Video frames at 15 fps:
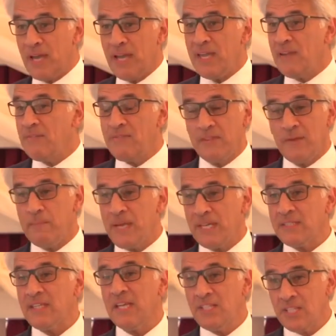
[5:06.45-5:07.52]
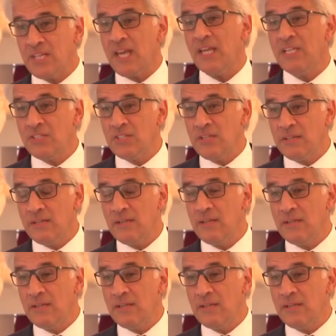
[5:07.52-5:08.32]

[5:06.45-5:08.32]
pay for the best education.